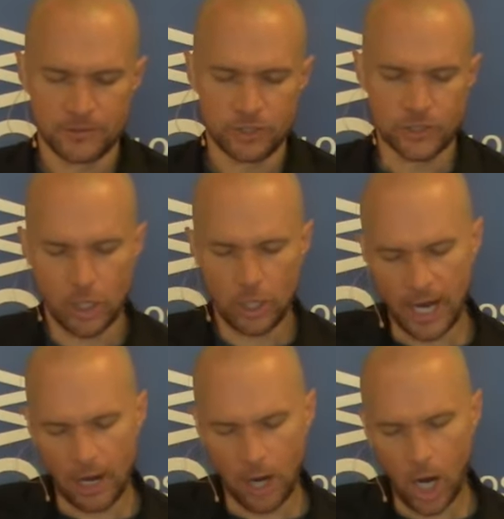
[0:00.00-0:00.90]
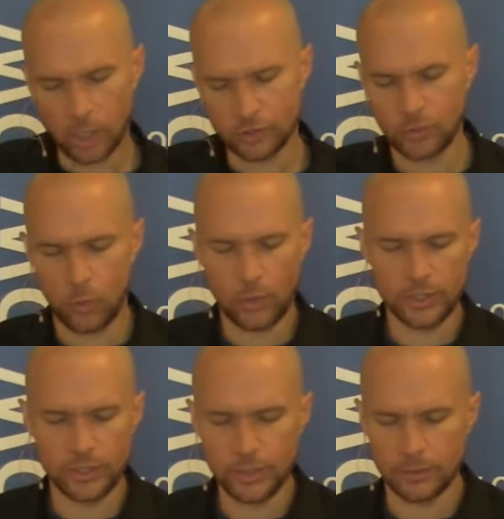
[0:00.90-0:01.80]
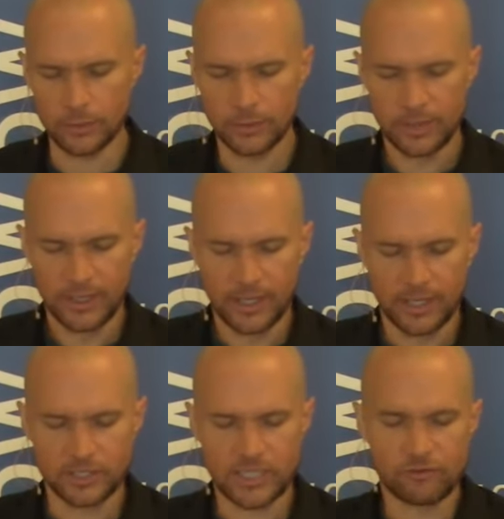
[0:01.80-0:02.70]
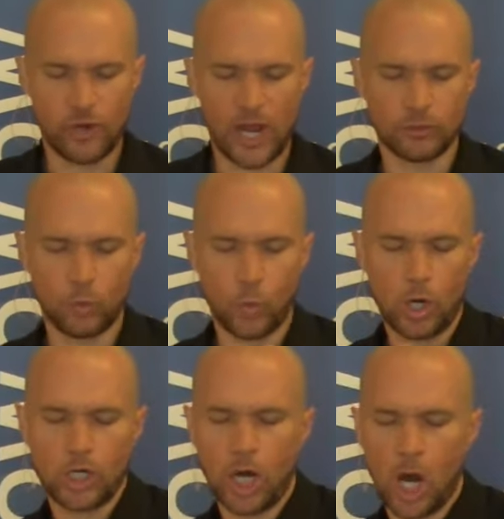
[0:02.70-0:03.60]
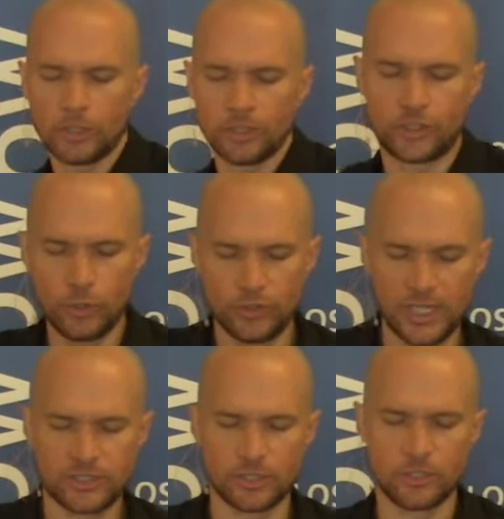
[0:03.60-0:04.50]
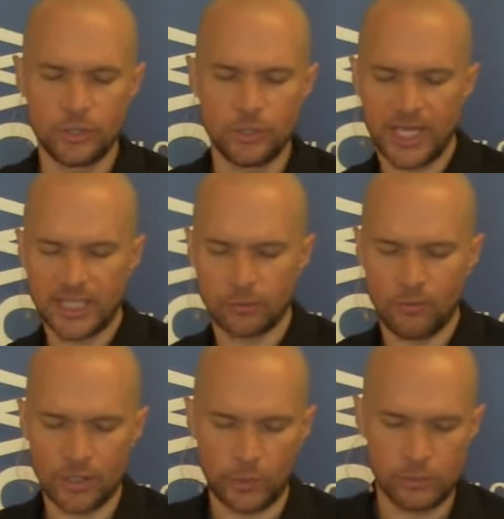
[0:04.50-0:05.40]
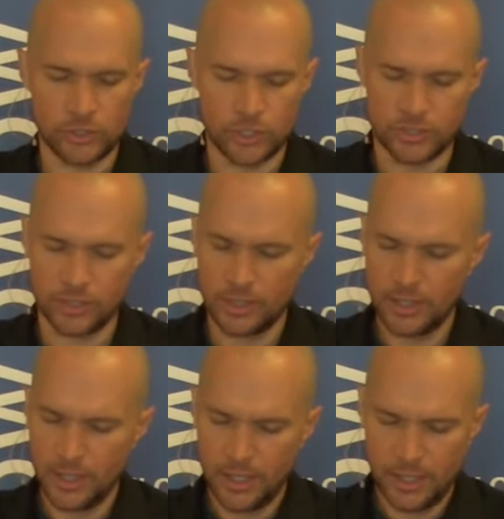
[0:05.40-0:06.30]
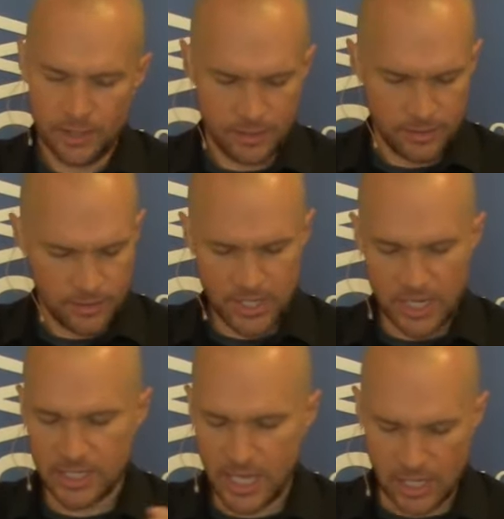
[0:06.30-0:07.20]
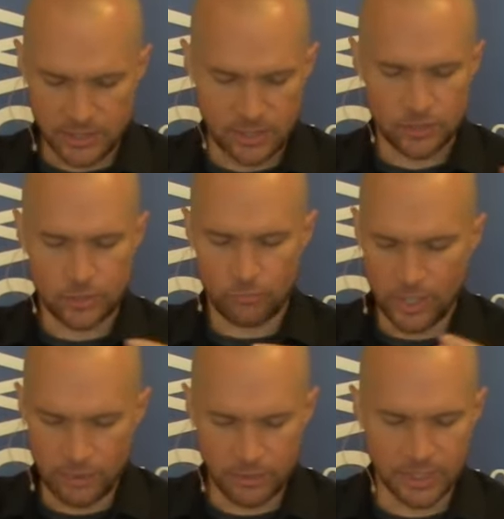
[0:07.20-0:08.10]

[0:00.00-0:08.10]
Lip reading: to turn our hearts toward You. And instead of trying to work hard to do this and do that, that rather we would just say yes and surrender